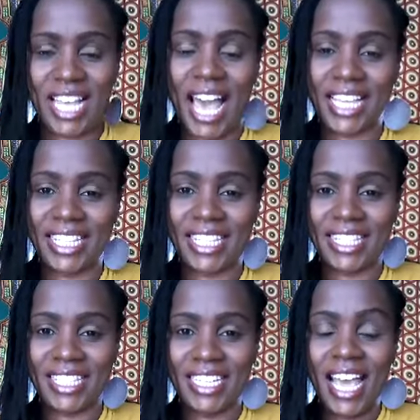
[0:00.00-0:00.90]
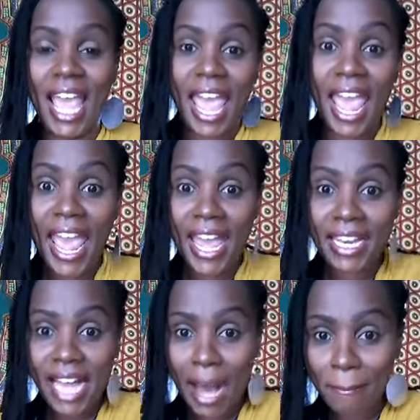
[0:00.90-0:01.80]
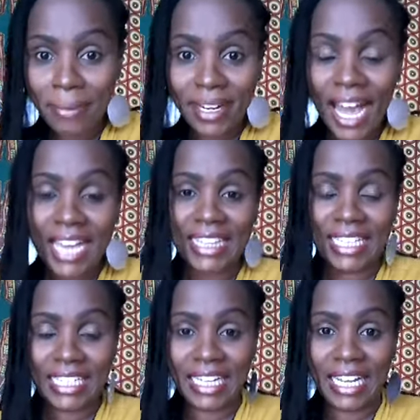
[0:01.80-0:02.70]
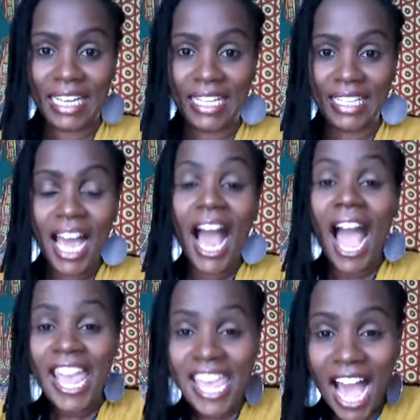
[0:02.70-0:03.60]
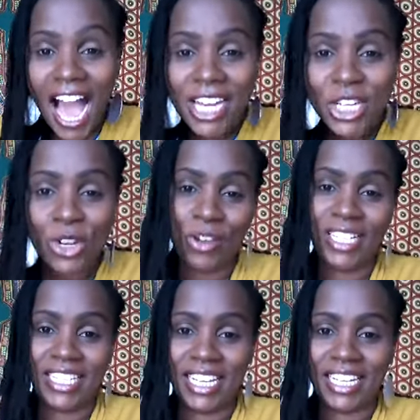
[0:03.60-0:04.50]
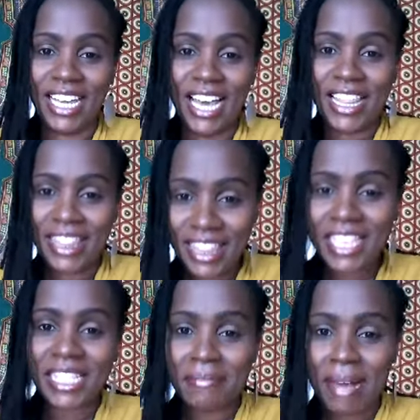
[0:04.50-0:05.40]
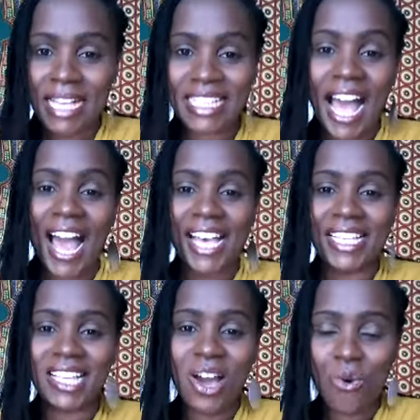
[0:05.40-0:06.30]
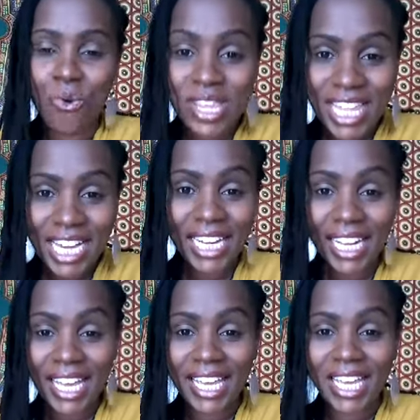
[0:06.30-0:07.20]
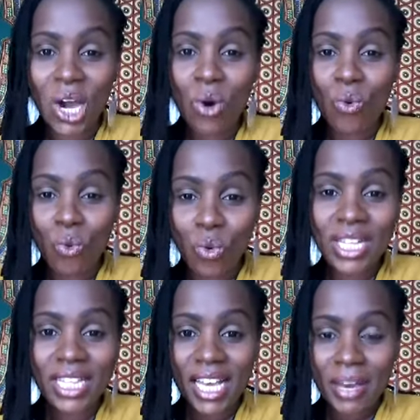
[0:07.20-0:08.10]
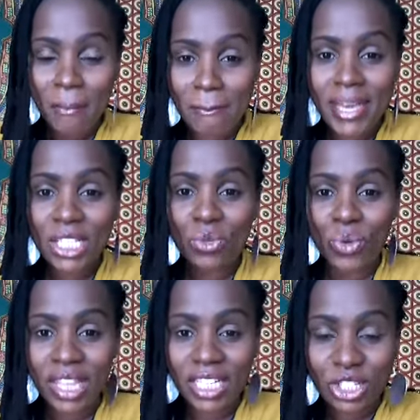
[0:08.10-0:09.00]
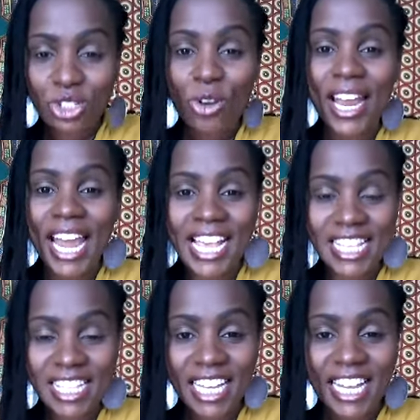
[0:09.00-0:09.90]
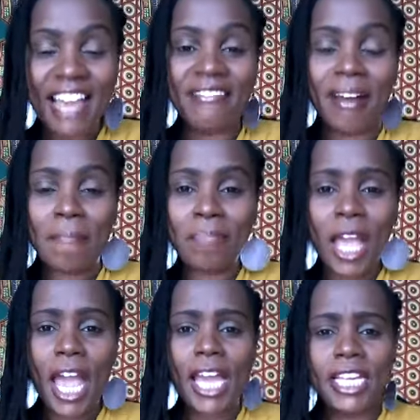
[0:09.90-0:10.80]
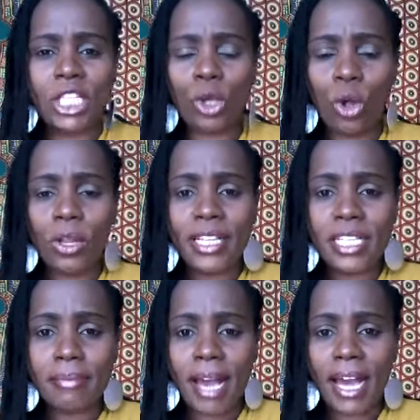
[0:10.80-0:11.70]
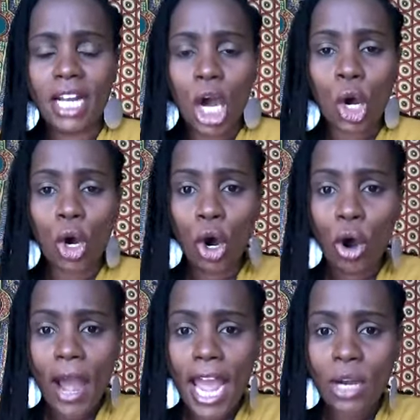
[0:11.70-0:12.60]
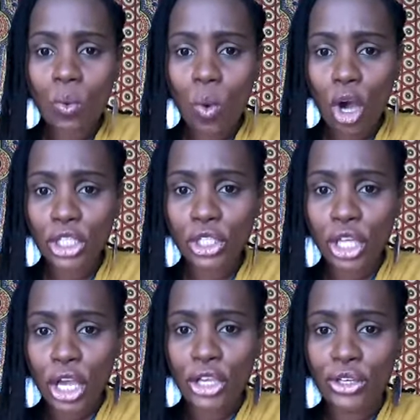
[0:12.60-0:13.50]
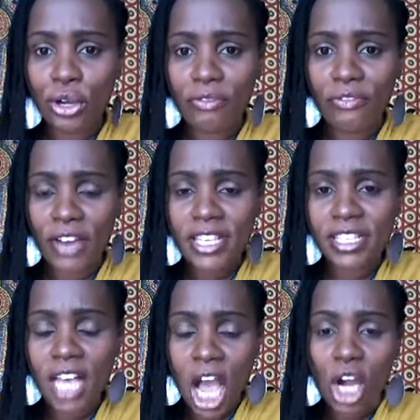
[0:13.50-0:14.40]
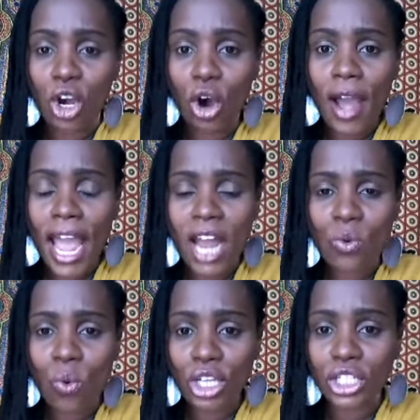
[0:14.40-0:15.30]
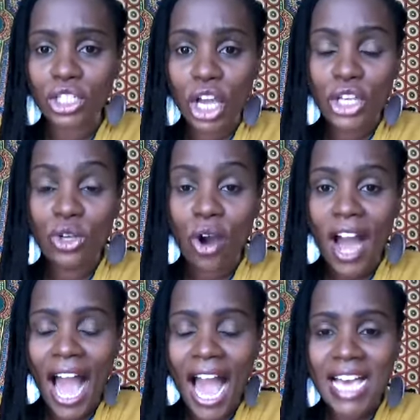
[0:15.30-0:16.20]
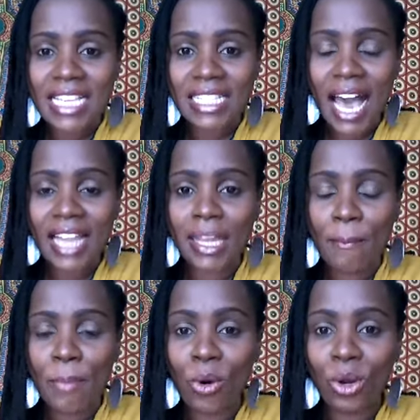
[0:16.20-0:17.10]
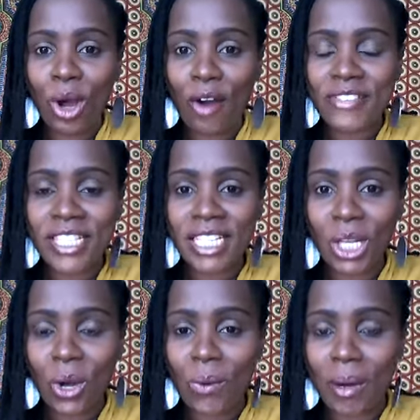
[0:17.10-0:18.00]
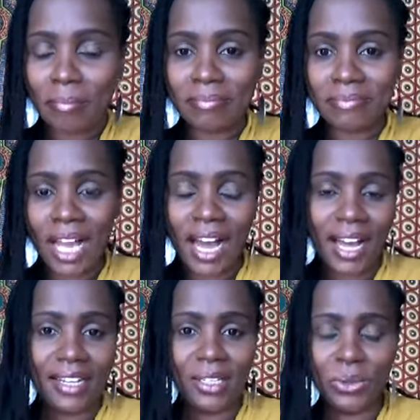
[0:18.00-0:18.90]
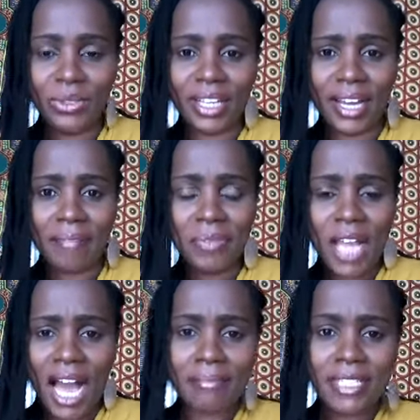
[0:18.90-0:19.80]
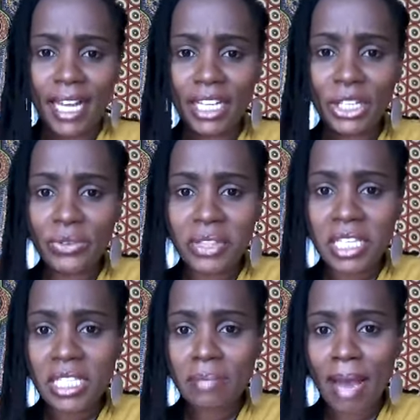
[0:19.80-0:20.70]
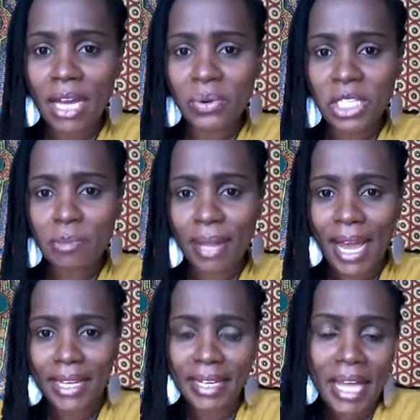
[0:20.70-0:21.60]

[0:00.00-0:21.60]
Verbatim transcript: hands and applied the clay. He anointed this man's eyes with the clay with mixed with soil and saliva. And he told this man, Go and wash your face, go and wash your eyes at the pool of Siloam. Hallelujah. I'm telling you, this man was blind,